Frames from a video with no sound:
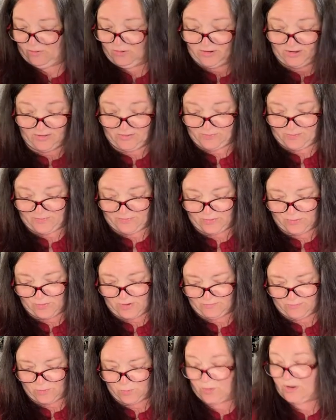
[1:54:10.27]
Elizabeth,
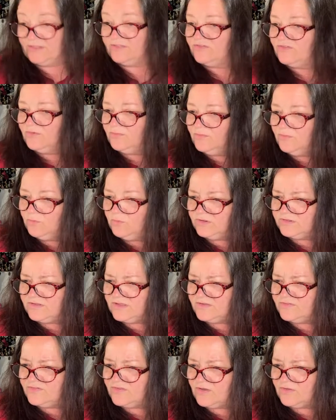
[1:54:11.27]
whoever wants them. What did I
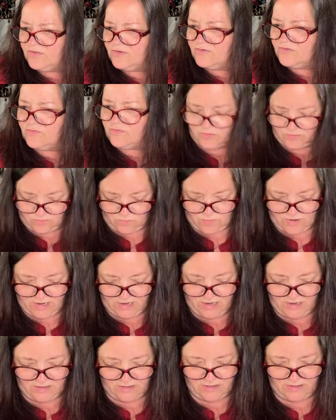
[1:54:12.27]
sell those for?
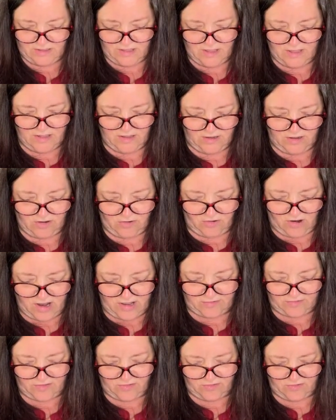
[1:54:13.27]
20.
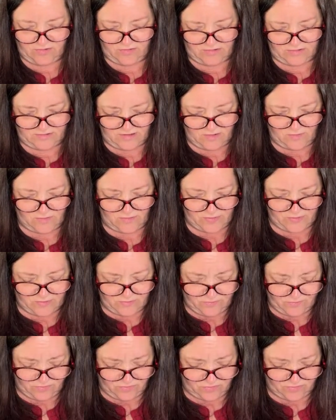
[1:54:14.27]
Congrats. That's a good deal on
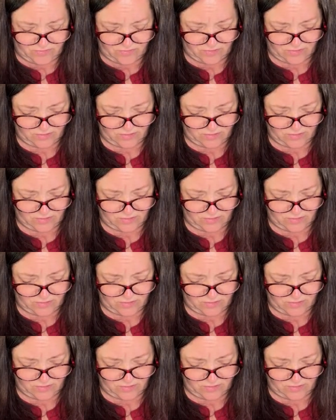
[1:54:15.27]
those.